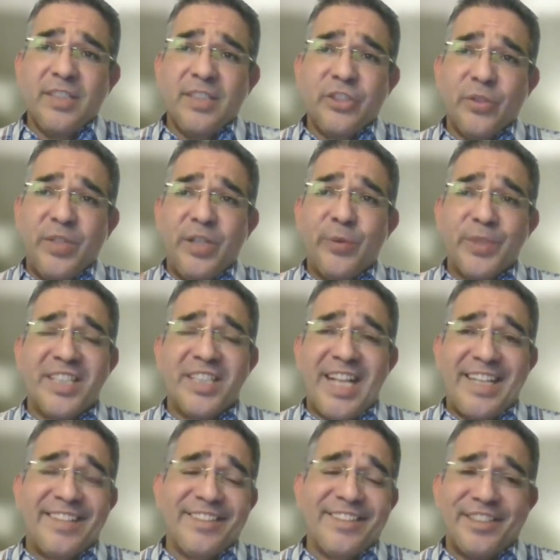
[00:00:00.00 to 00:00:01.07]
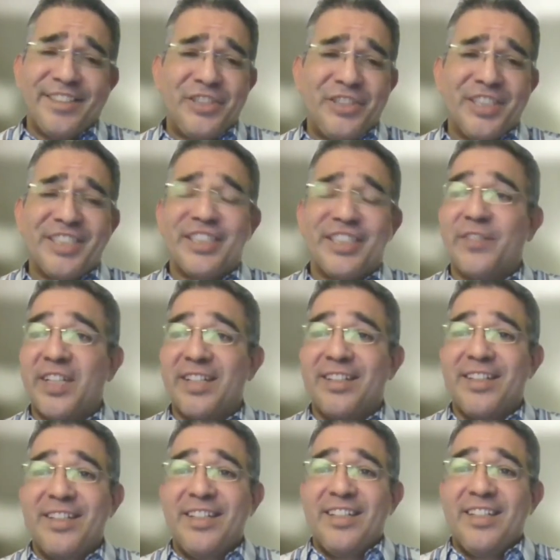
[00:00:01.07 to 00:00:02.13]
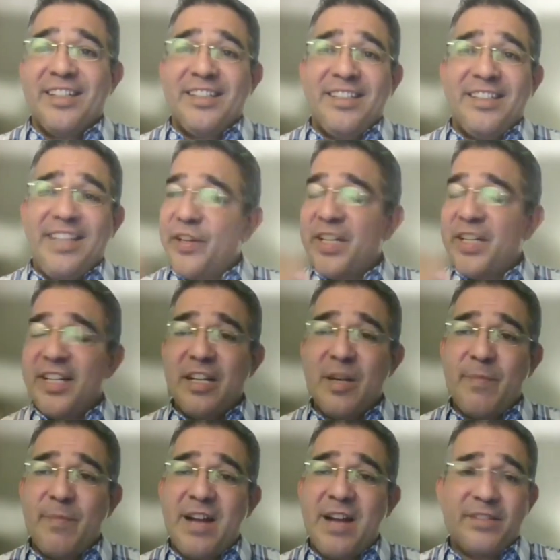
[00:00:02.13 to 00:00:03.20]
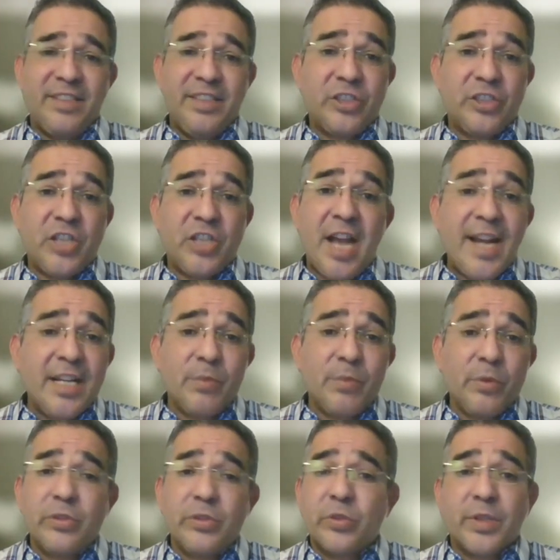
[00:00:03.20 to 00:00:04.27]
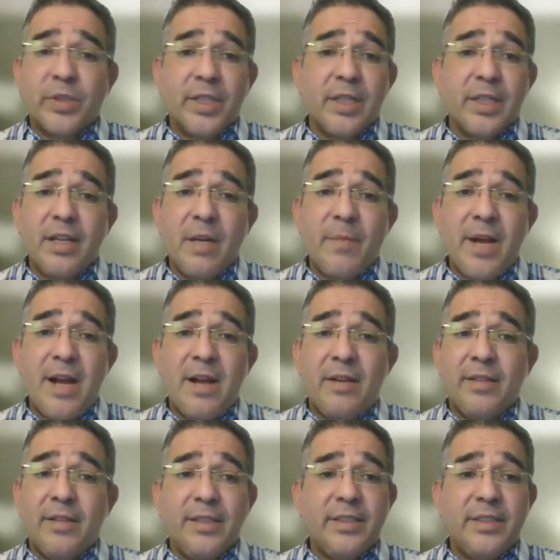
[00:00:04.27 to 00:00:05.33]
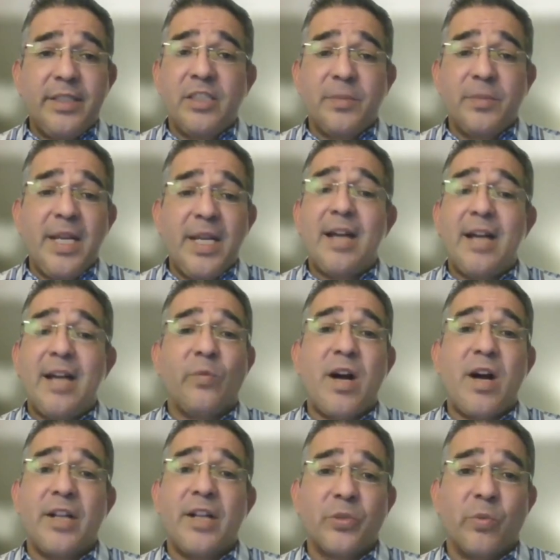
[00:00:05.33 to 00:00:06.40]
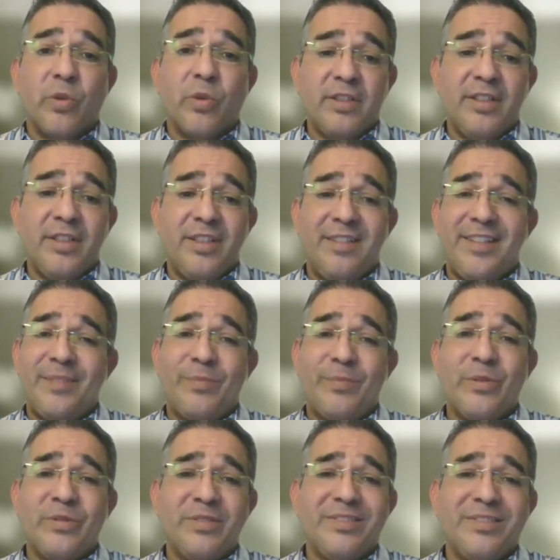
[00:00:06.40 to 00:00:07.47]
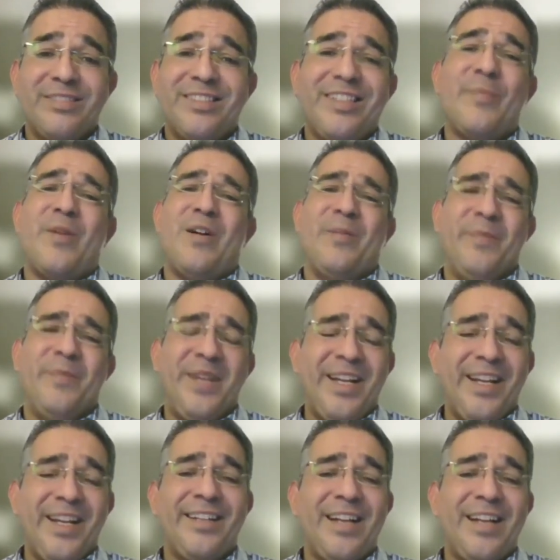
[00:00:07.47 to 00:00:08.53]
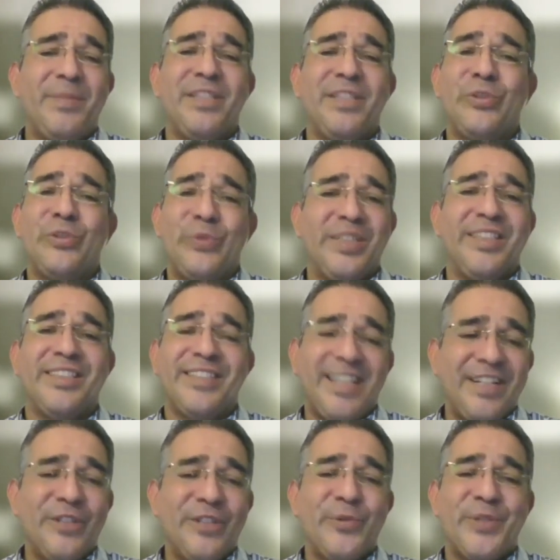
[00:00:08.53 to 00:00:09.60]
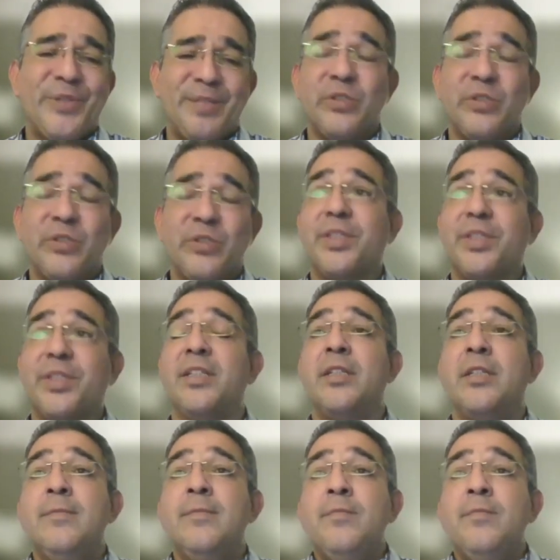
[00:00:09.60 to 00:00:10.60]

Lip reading: And so here was like the gist of it. They're going to come out, these shiny boots were going to come out and teach me how to watch work. And I'm like, bro, come on, man. I've been doing this. I know what I'm doing.